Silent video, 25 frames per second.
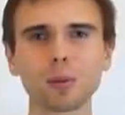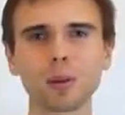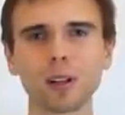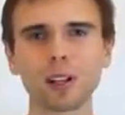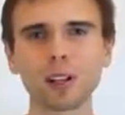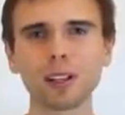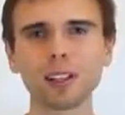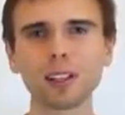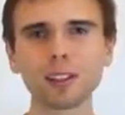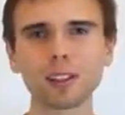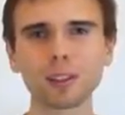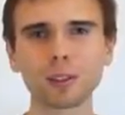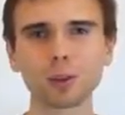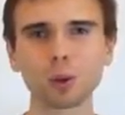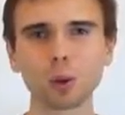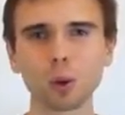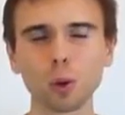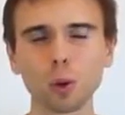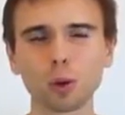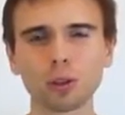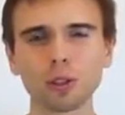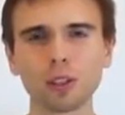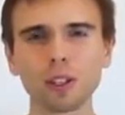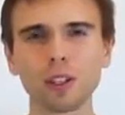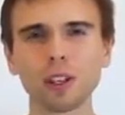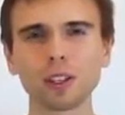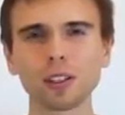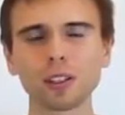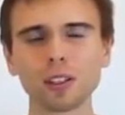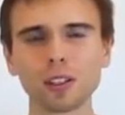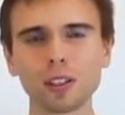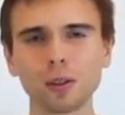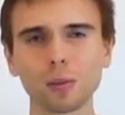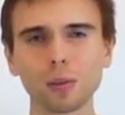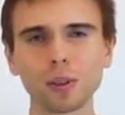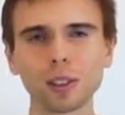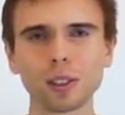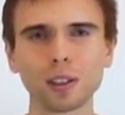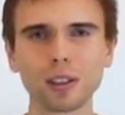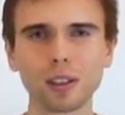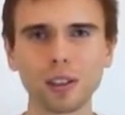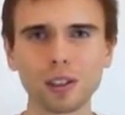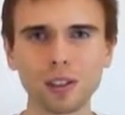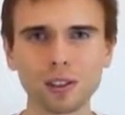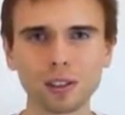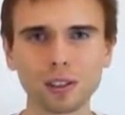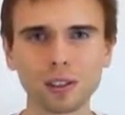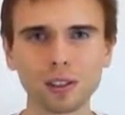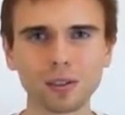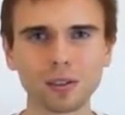we got to the meditation
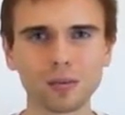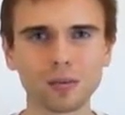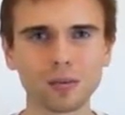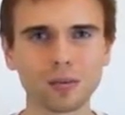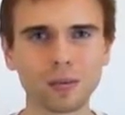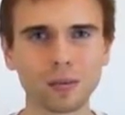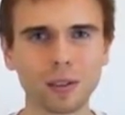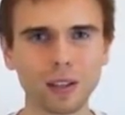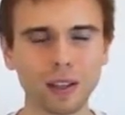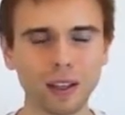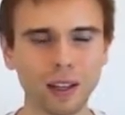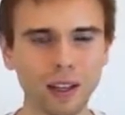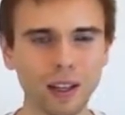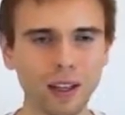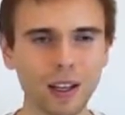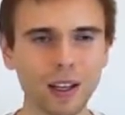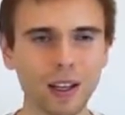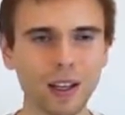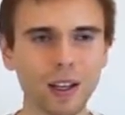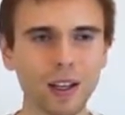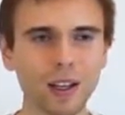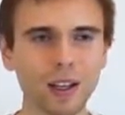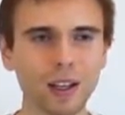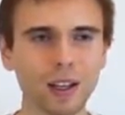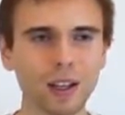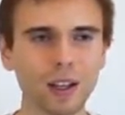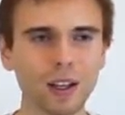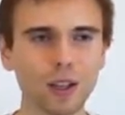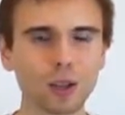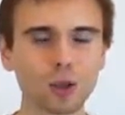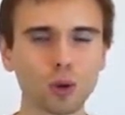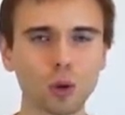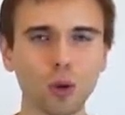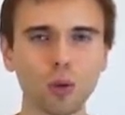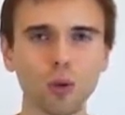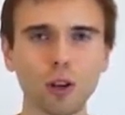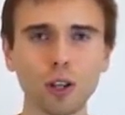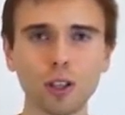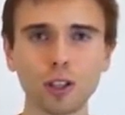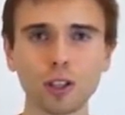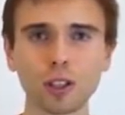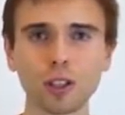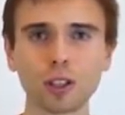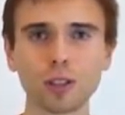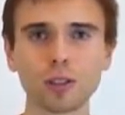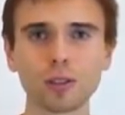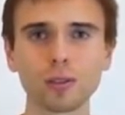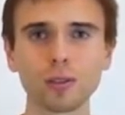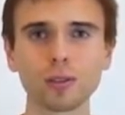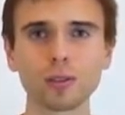technique. What is
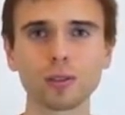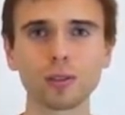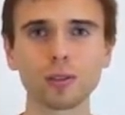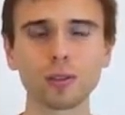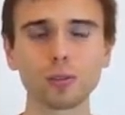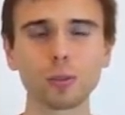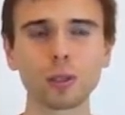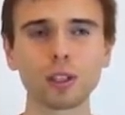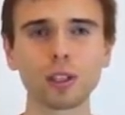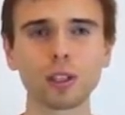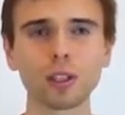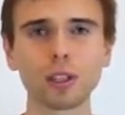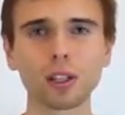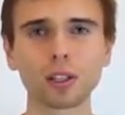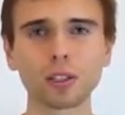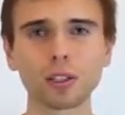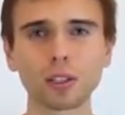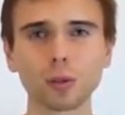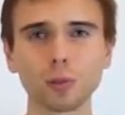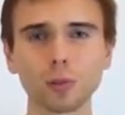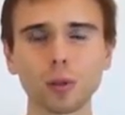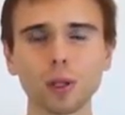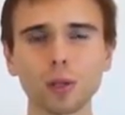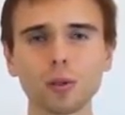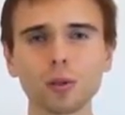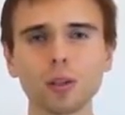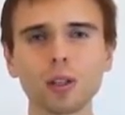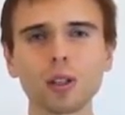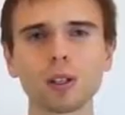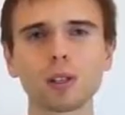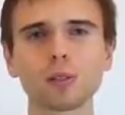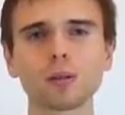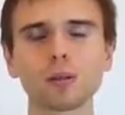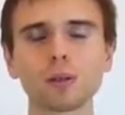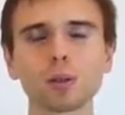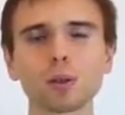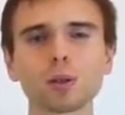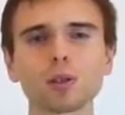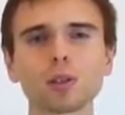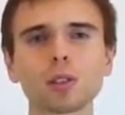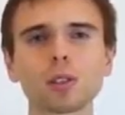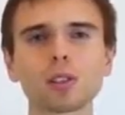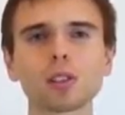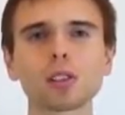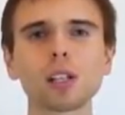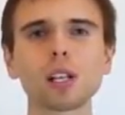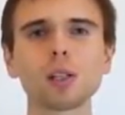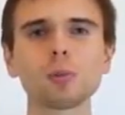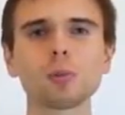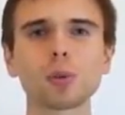important in meditation?
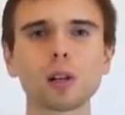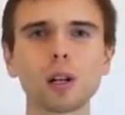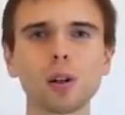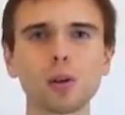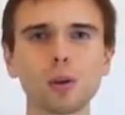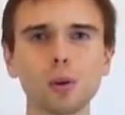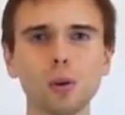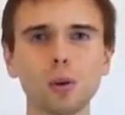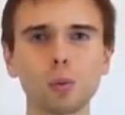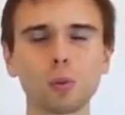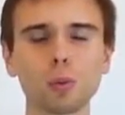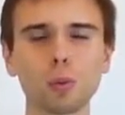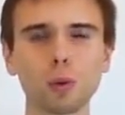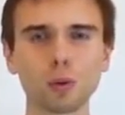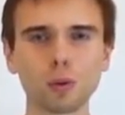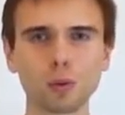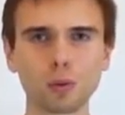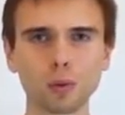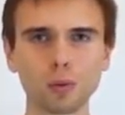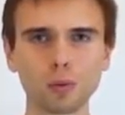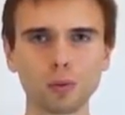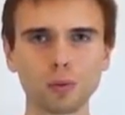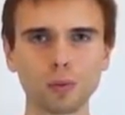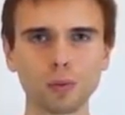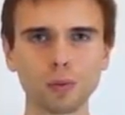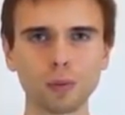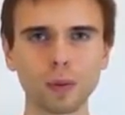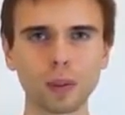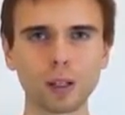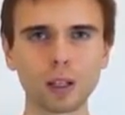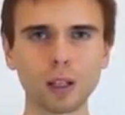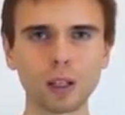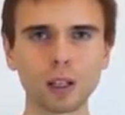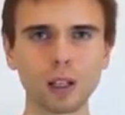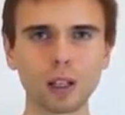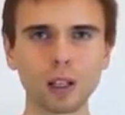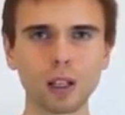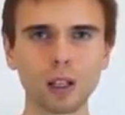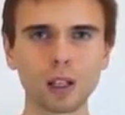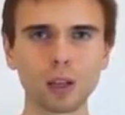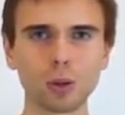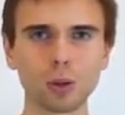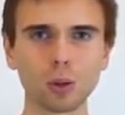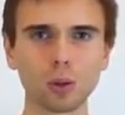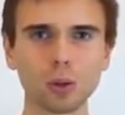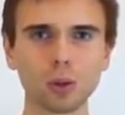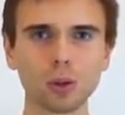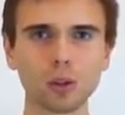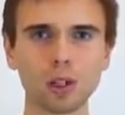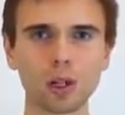First, you need to take the correct position.
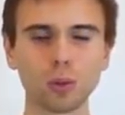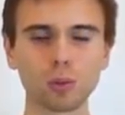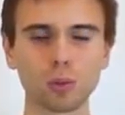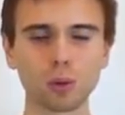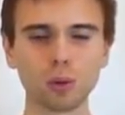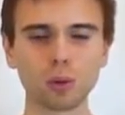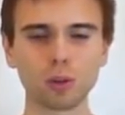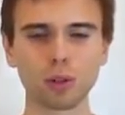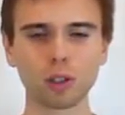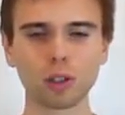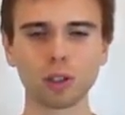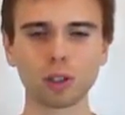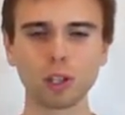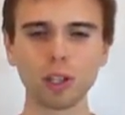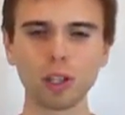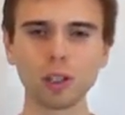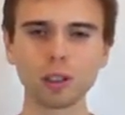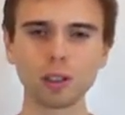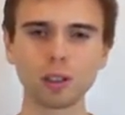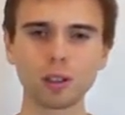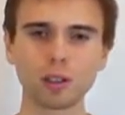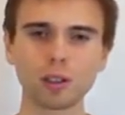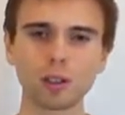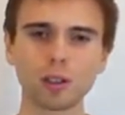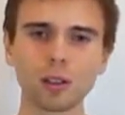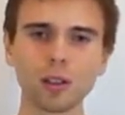You should sit down.